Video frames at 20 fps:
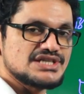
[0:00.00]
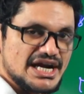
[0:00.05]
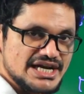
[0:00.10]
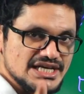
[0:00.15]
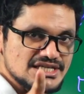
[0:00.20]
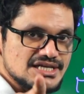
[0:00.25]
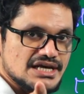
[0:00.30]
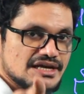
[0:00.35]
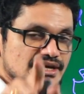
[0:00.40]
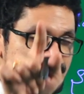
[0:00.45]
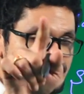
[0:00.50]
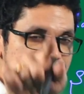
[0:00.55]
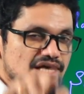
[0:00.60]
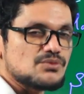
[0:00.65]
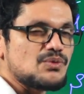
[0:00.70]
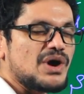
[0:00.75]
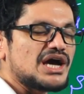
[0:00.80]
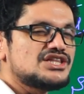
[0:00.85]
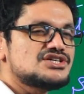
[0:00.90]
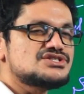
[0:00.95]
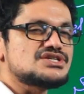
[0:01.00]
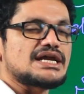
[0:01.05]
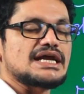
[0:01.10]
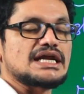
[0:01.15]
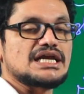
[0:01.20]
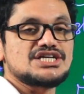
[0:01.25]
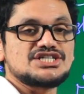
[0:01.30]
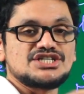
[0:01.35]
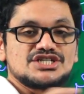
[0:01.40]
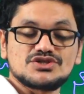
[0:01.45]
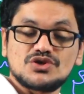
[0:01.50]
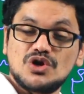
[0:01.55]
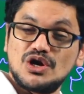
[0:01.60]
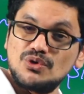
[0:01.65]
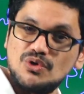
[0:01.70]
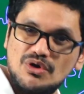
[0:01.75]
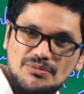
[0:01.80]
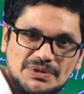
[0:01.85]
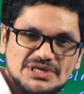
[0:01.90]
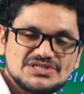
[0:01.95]
That is the reason why the circulation is called
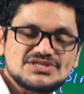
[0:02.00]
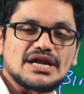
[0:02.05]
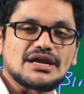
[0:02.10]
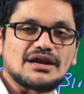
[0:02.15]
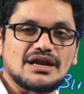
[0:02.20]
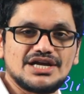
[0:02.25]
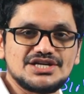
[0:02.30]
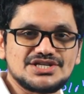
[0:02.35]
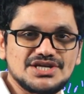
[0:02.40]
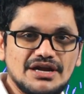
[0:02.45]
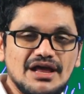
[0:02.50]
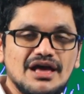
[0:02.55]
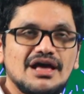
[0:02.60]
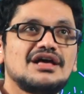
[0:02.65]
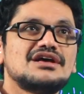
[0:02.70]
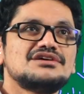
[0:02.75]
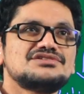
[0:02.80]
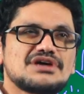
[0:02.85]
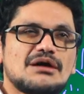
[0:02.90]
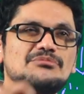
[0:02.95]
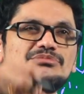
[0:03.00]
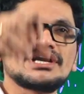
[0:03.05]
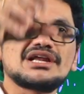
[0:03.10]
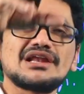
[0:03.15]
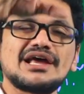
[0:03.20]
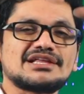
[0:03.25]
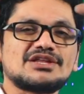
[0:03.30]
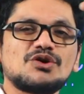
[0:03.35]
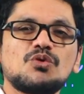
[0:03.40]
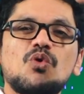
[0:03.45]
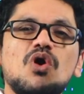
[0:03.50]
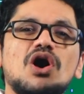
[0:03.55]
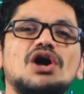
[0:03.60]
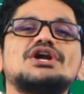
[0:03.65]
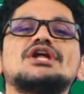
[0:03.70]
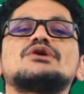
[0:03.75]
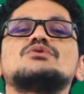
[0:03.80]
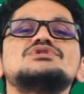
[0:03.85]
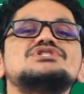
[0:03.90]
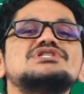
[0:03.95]
open circulation, something like the
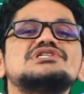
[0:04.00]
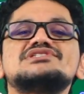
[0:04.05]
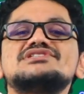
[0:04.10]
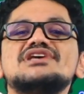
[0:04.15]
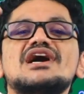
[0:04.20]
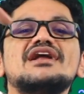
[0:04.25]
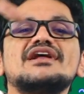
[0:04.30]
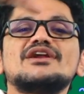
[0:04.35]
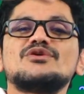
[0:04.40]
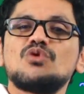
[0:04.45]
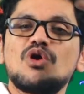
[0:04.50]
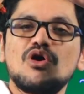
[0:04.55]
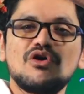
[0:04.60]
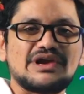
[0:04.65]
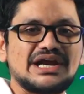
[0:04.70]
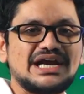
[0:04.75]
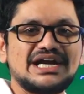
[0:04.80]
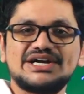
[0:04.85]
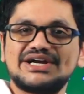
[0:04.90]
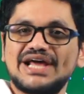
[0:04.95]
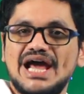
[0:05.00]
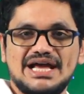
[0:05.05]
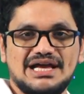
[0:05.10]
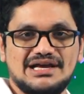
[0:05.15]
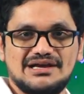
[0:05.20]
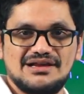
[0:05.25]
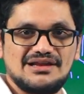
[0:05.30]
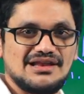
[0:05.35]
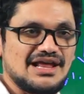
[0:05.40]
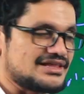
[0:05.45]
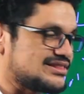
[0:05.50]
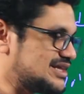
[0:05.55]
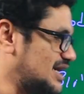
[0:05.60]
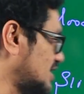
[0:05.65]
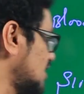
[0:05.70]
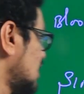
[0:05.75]
water which is there in overhead tank, like that.